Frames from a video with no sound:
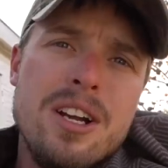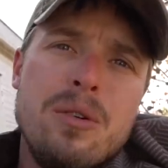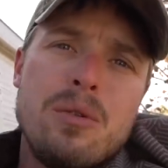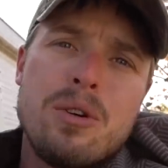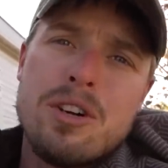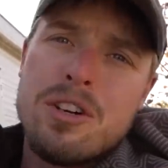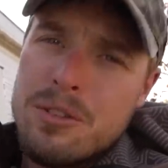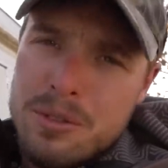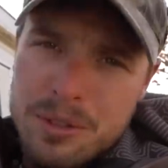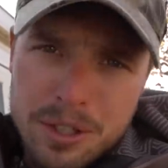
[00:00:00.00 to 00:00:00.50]

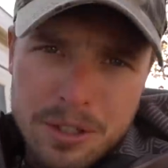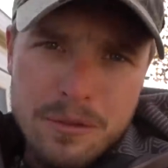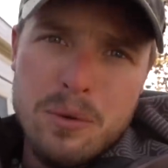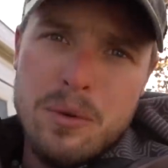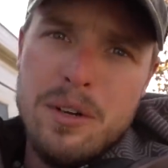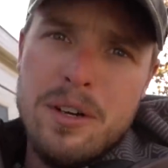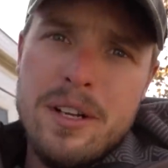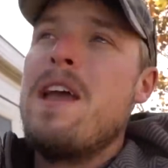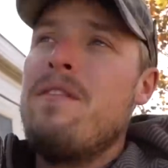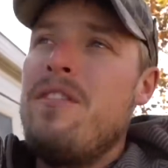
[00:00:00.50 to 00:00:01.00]
We're gonna do a
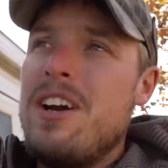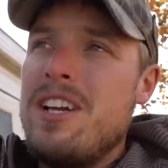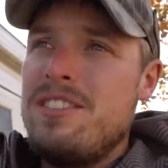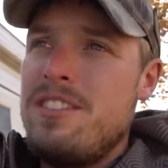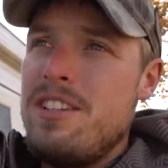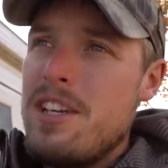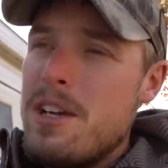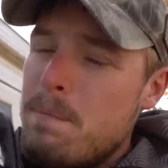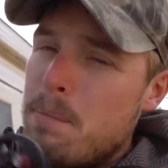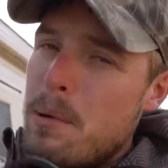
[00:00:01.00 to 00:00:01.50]
different one. If I
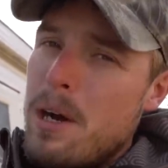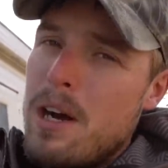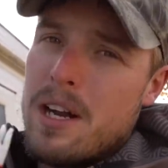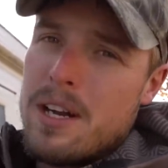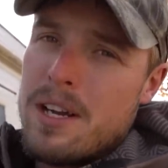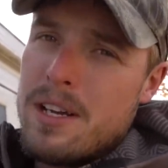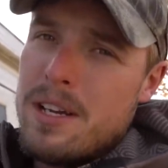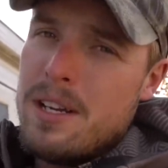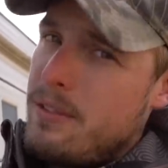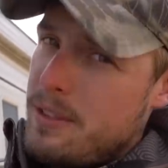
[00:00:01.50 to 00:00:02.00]
see a
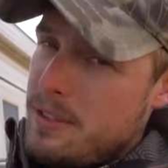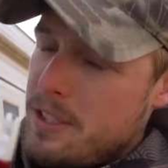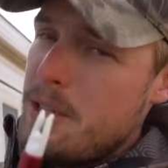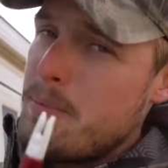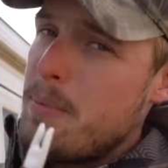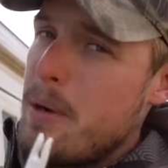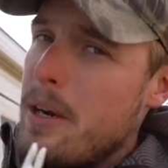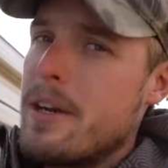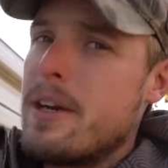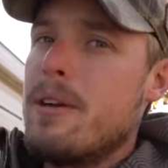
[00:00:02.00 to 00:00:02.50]
buck,
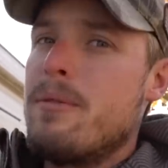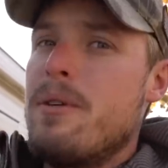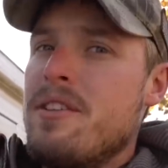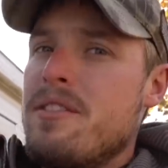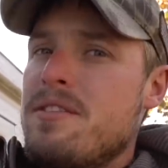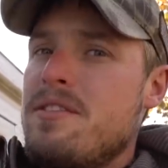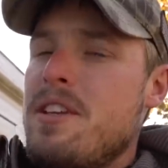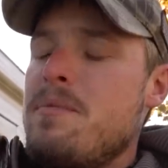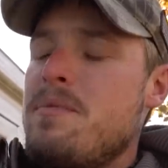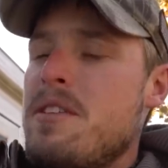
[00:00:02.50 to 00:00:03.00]

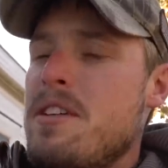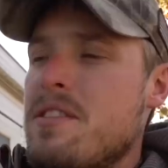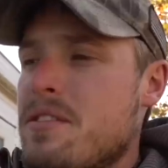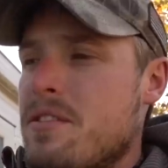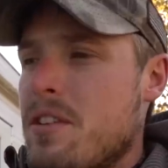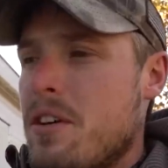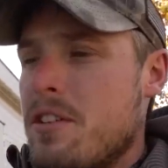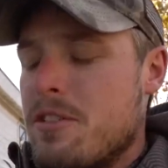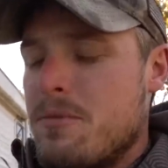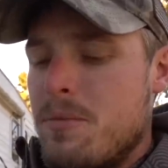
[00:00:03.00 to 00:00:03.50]
around the same size
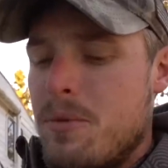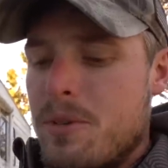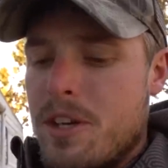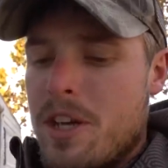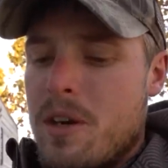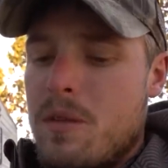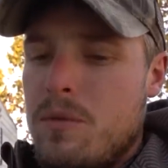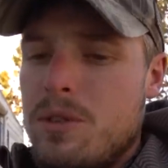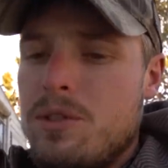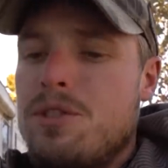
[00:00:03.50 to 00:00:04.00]
I saw this
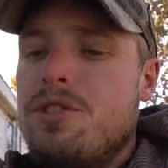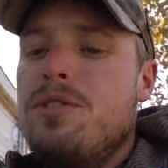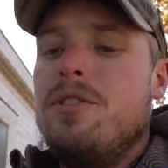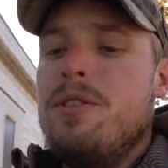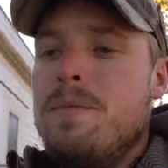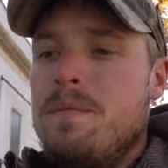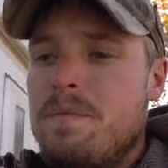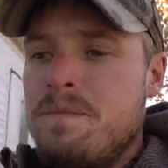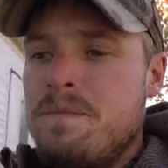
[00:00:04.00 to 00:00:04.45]
morning, I will shoot it.